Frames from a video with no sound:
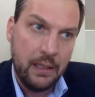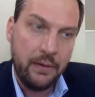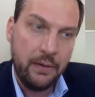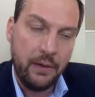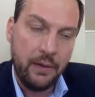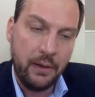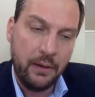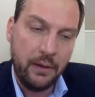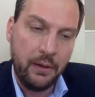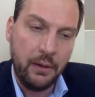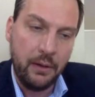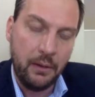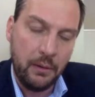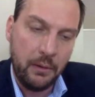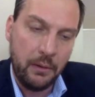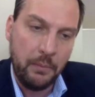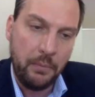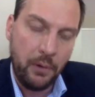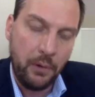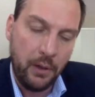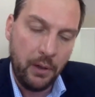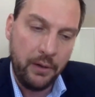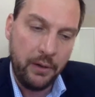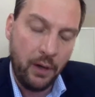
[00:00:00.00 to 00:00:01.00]
that the
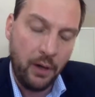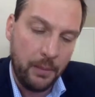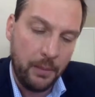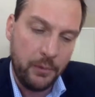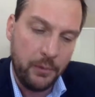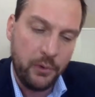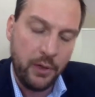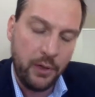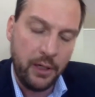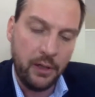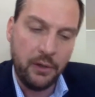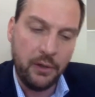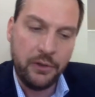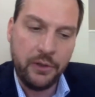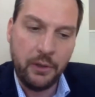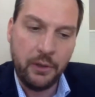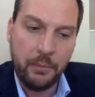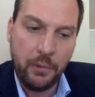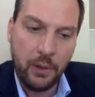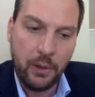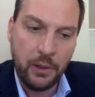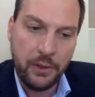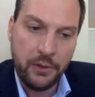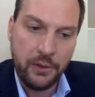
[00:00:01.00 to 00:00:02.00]
arbitrators and the
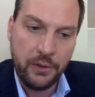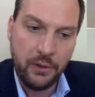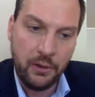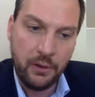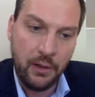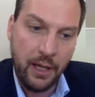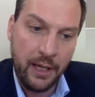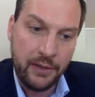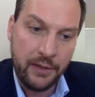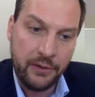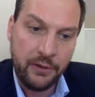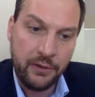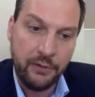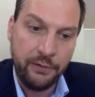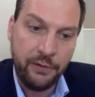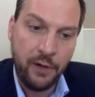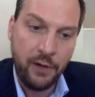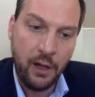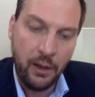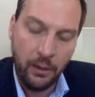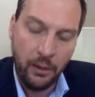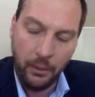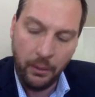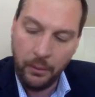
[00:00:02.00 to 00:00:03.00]
parties are asked to
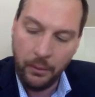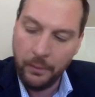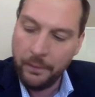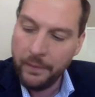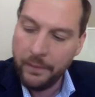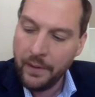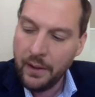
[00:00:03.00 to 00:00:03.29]
follow